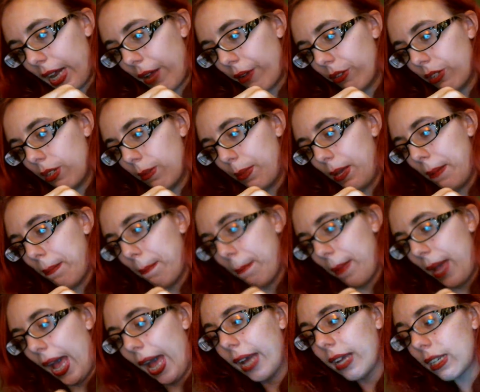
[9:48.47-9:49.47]
down to be
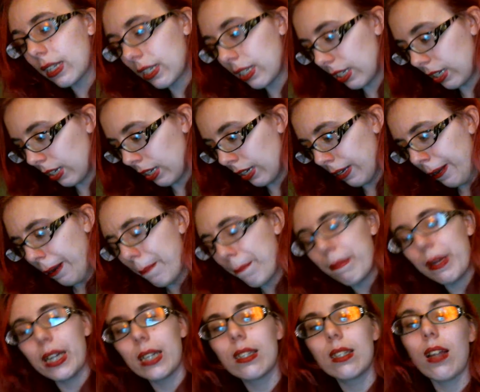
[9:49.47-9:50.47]
matte.
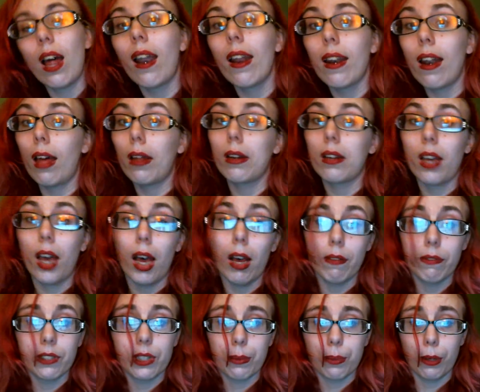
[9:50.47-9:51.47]
But it's not an
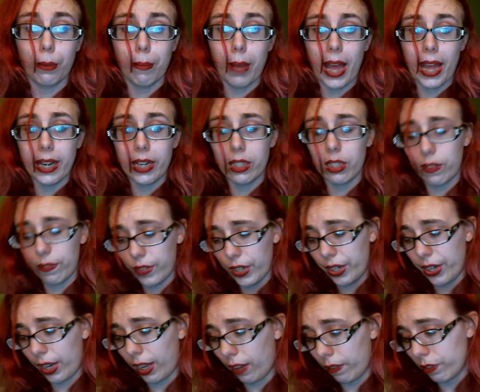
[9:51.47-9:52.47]
uncomfortable matte, it's a
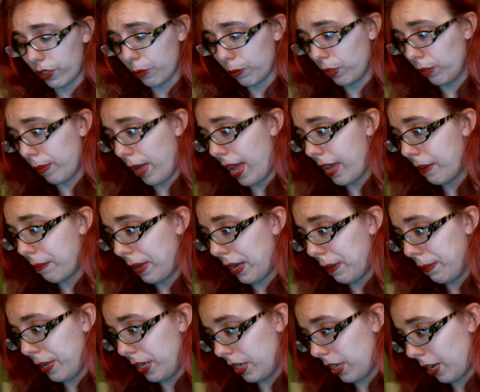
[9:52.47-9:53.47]
very comfortable matte in my
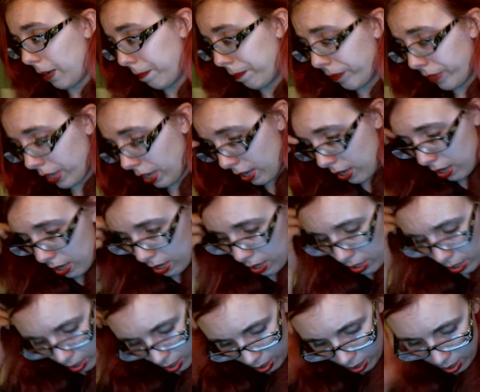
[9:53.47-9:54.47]
opinion.
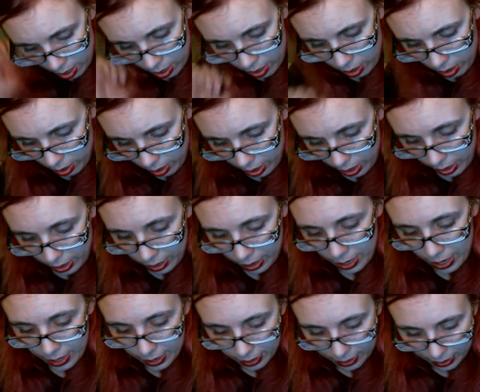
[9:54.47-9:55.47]

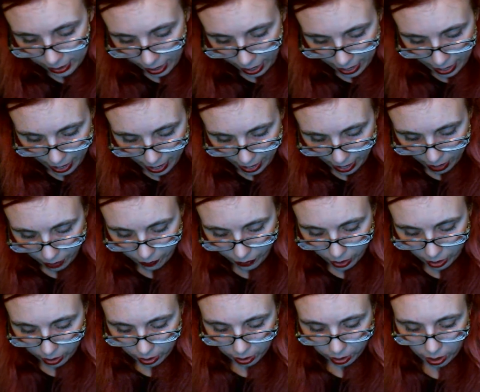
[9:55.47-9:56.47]
Next, I have
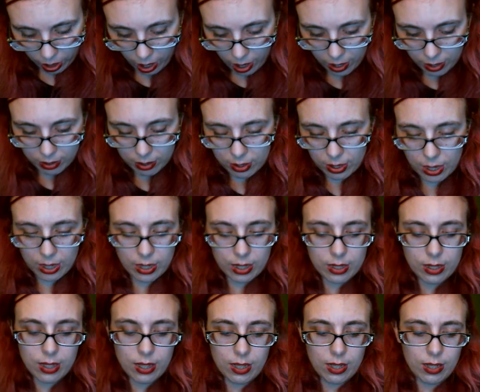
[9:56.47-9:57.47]
a gloss, and
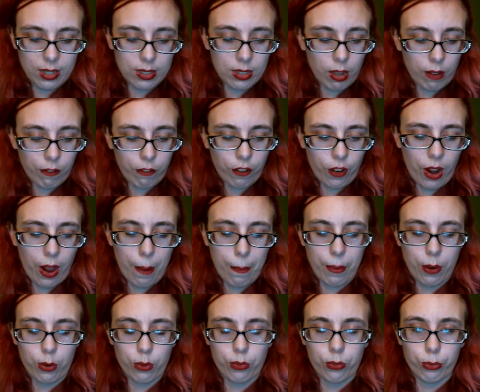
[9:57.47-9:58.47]
this is
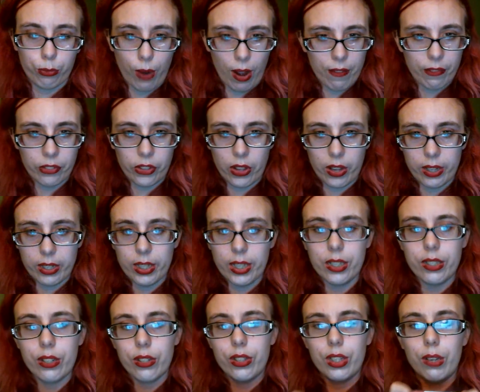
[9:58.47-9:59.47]
from Revlon.
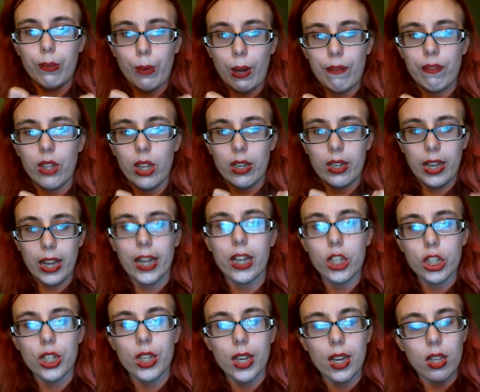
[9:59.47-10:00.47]
These are the Revlon
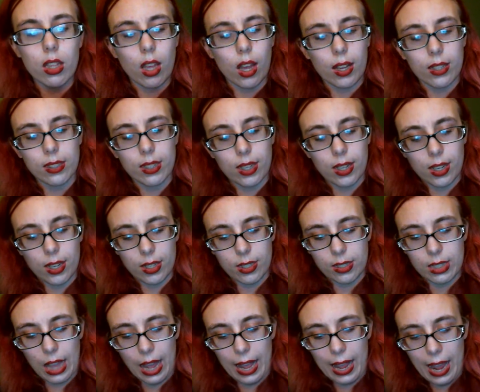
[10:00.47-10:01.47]
HD
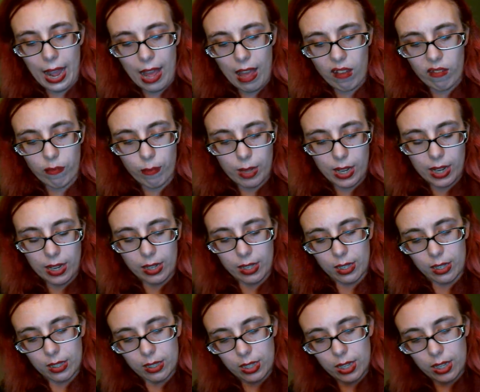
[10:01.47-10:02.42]
glosses. I have mine